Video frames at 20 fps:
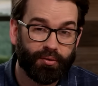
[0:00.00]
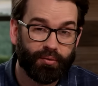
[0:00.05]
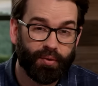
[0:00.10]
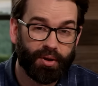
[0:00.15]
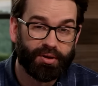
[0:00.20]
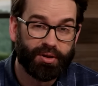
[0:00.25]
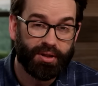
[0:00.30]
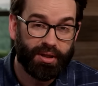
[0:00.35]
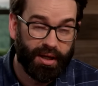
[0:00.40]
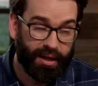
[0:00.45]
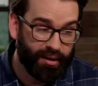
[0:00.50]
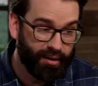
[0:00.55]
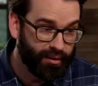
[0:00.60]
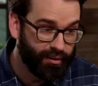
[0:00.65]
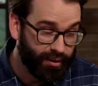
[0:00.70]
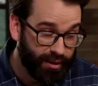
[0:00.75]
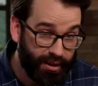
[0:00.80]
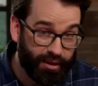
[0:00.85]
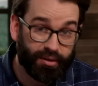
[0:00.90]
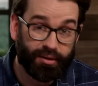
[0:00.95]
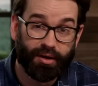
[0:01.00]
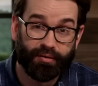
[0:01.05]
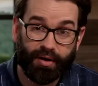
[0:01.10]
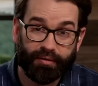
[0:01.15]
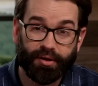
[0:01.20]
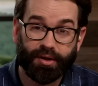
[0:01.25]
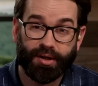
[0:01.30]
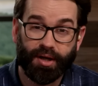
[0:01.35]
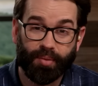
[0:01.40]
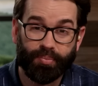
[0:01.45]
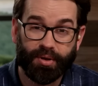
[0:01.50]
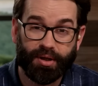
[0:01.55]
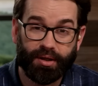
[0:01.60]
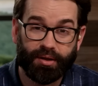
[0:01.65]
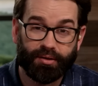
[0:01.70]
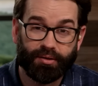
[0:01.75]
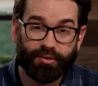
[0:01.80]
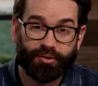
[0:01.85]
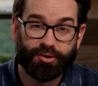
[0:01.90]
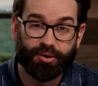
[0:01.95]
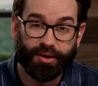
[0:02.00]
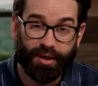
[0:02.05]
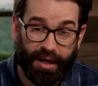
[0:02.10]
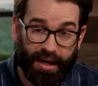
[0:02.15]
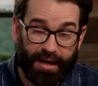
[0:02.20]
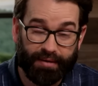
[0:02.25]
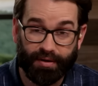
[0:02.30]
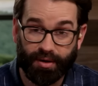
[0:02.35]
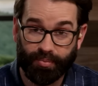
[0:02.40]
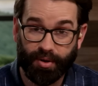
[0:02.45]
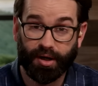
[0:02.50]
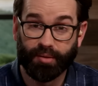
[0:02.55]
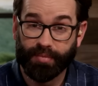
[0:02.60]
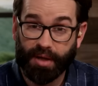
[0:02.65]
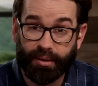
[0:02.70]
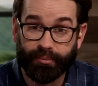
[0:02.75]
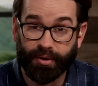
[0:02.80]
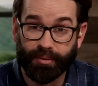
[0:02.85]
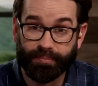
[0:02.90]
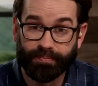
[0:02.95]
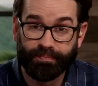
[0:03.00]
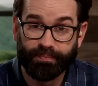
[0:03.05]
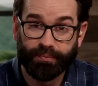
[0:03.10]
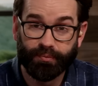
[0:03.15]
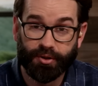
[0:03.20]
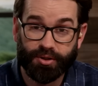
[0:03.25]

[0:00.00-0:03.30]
what the leader of every company should have at a bare minimum,